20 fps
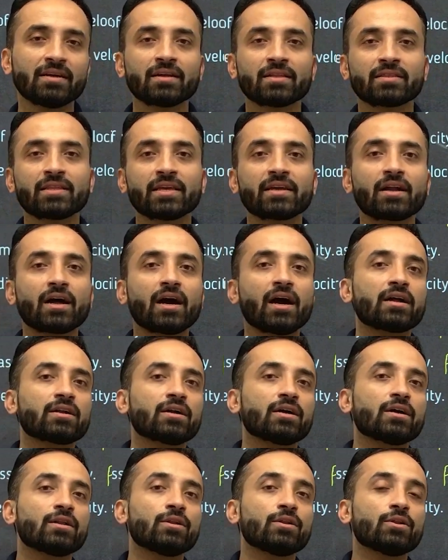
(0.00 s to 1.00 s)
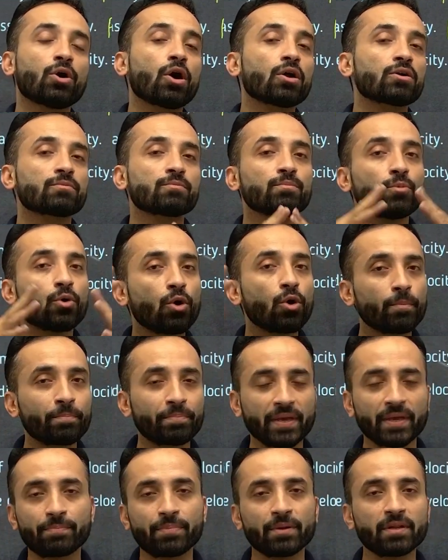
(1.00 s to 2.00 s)
there are a lot more
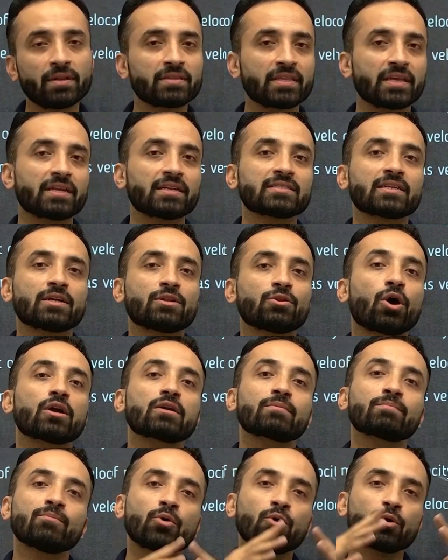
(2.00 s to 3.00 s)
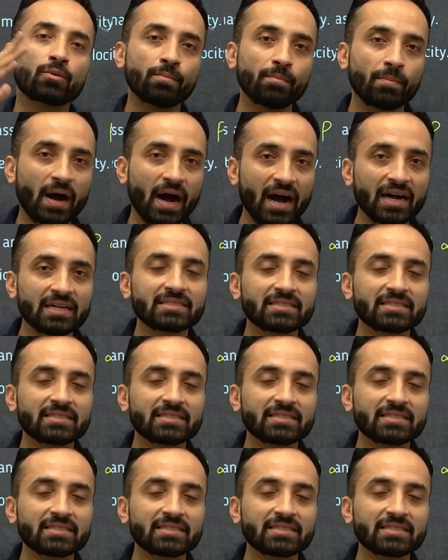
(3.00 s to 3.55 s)
people, there is a lot more mass,